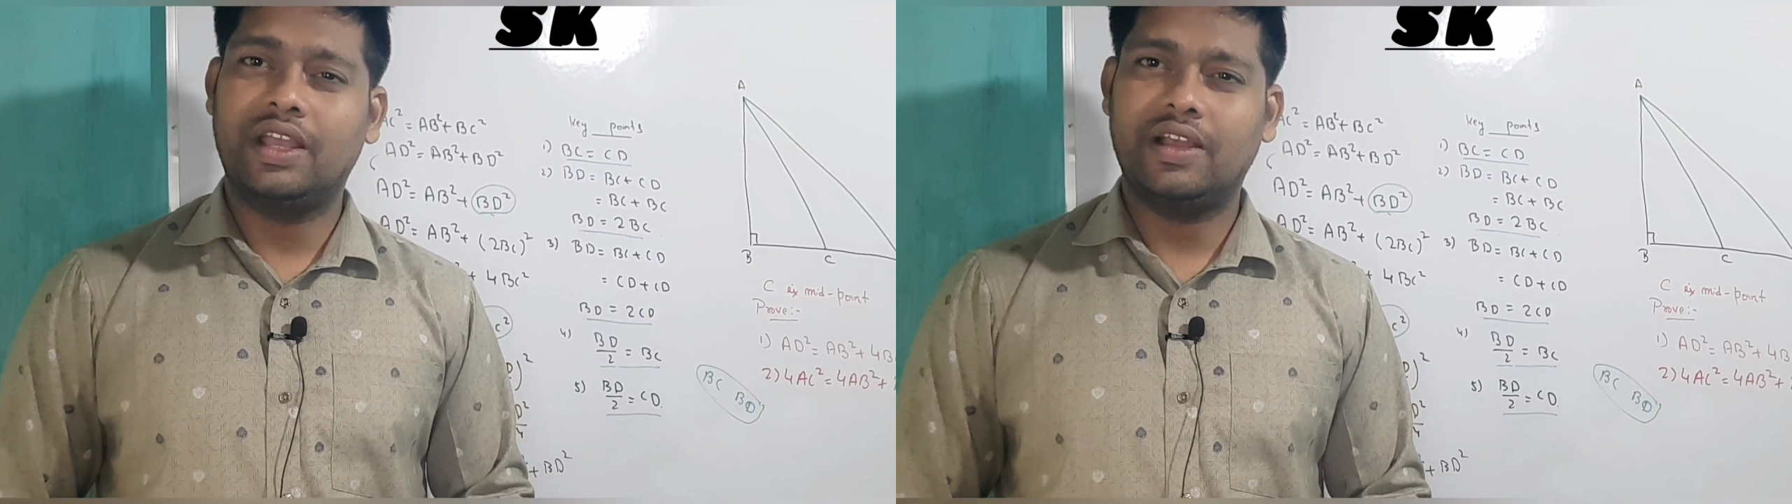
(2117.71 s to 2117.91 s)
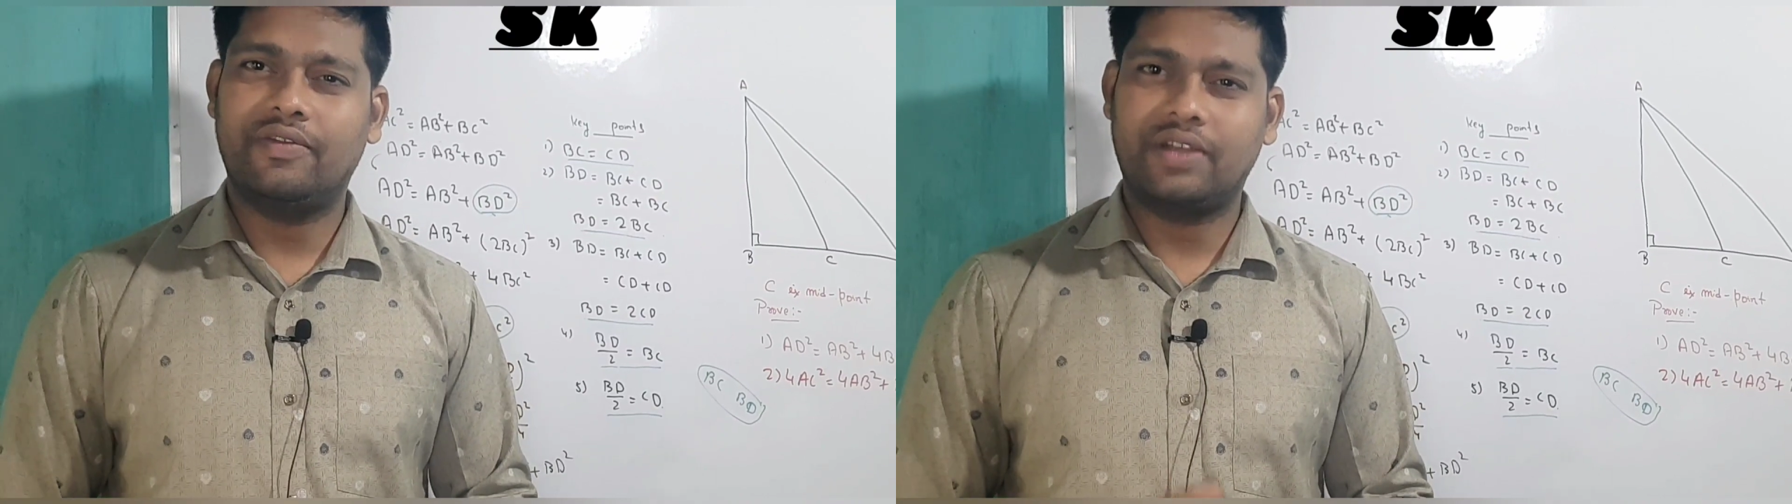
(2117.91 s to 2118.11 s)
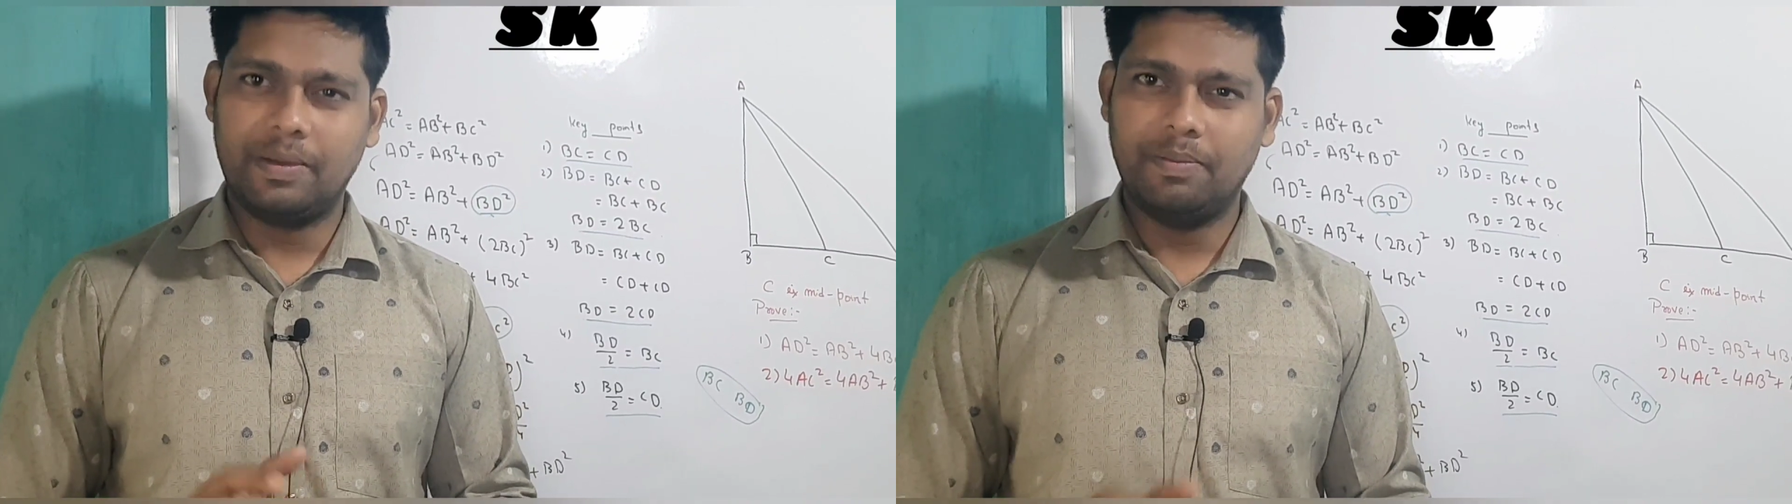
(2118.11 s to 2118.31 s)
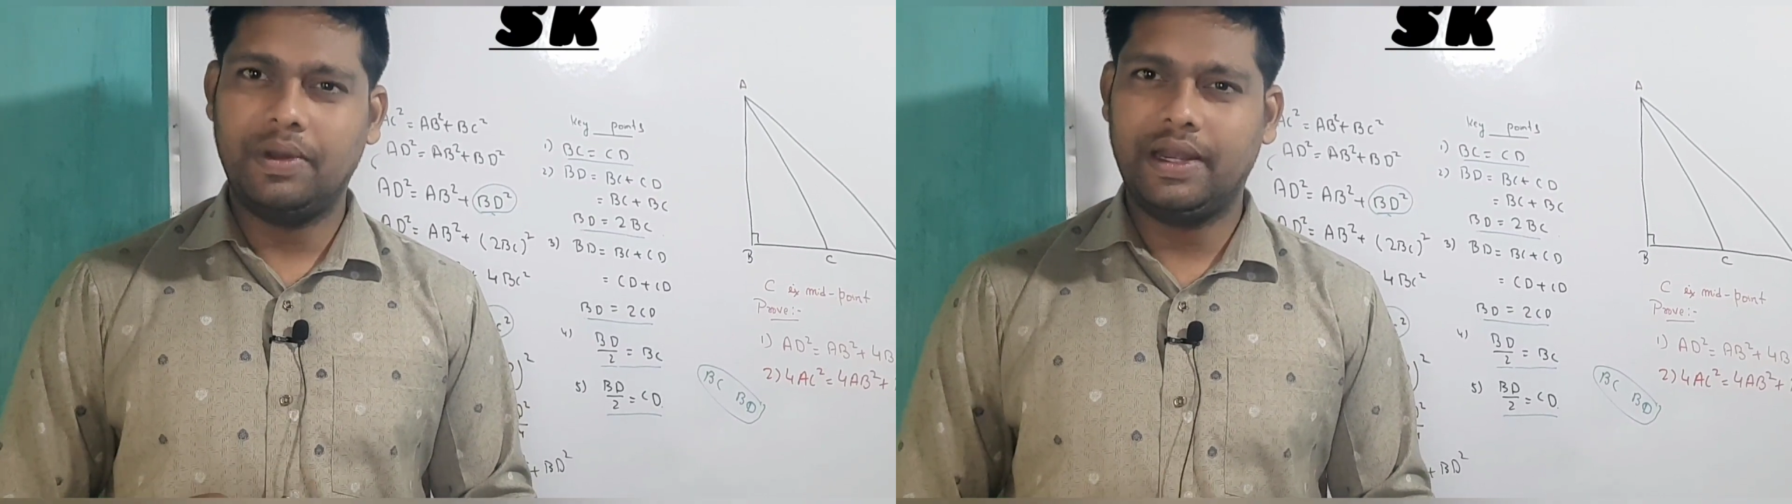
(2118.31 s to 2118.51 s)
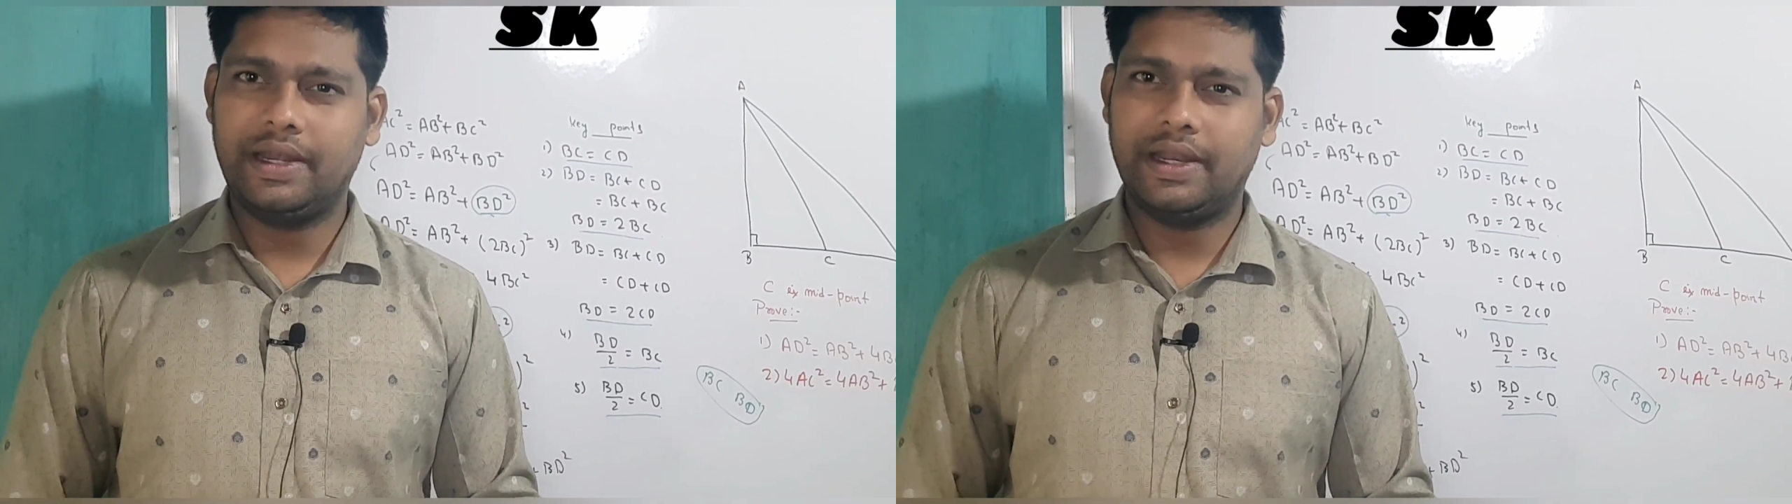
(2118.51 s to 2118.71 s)
have
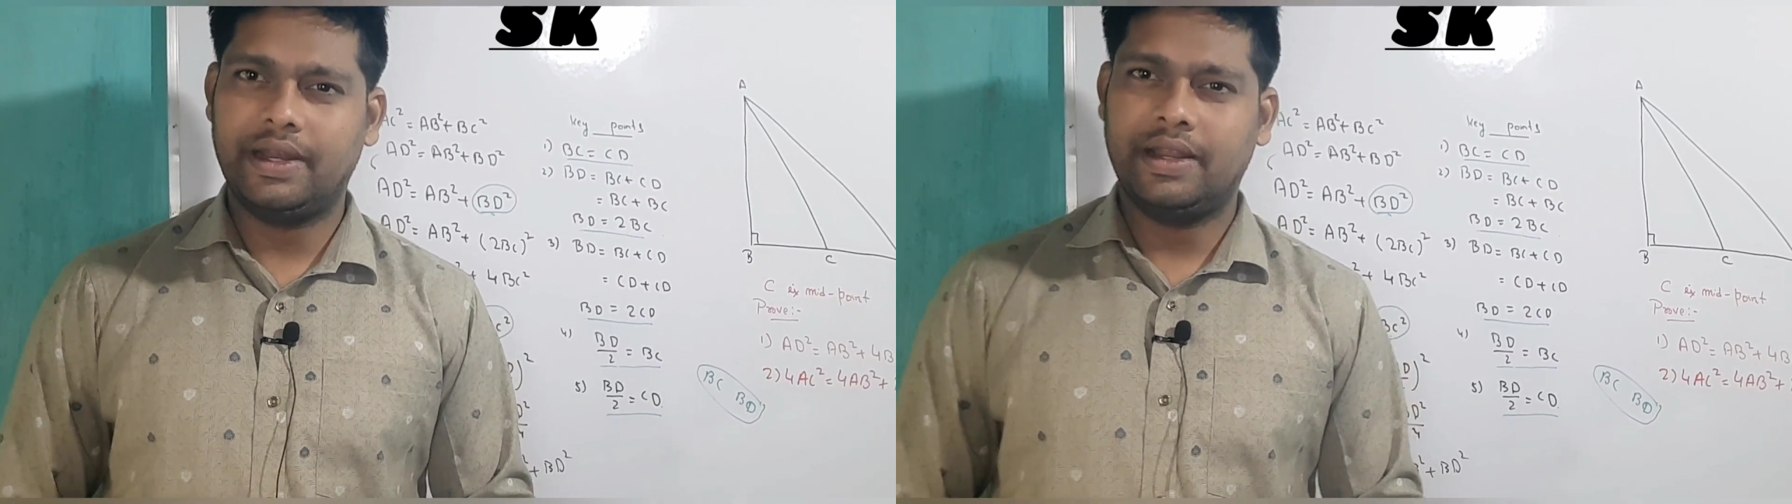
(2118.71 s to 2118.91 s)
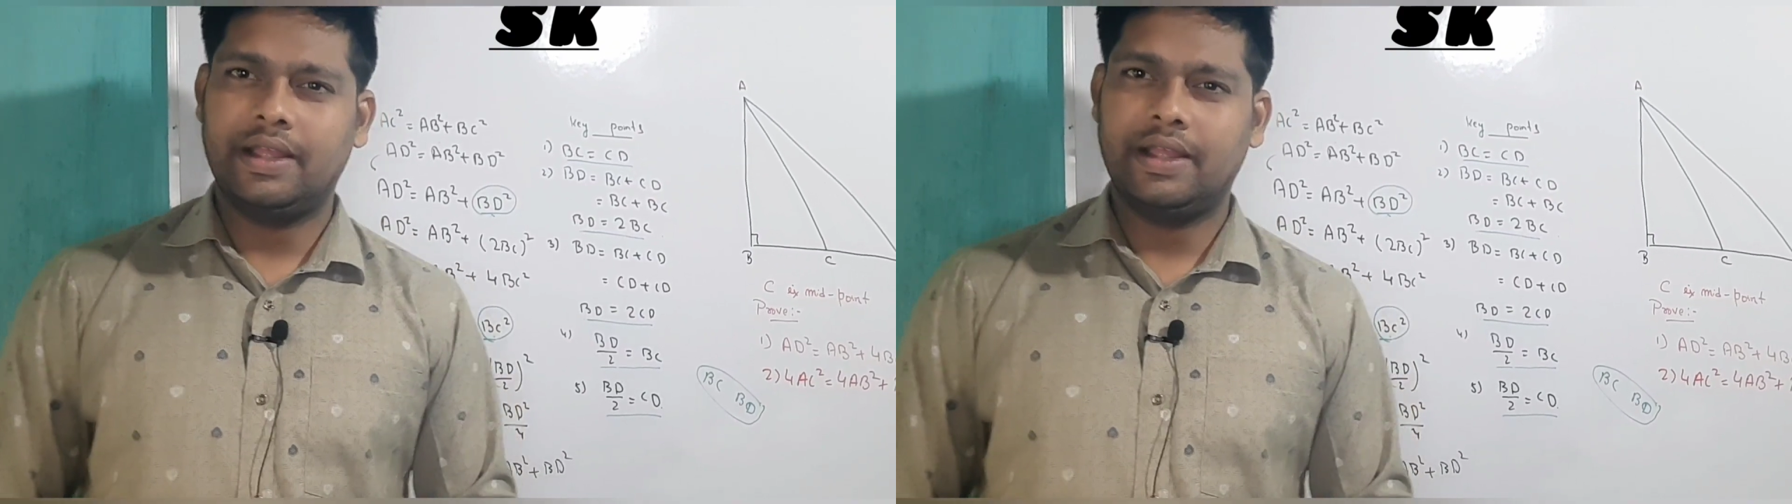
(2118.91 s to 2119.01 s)
completed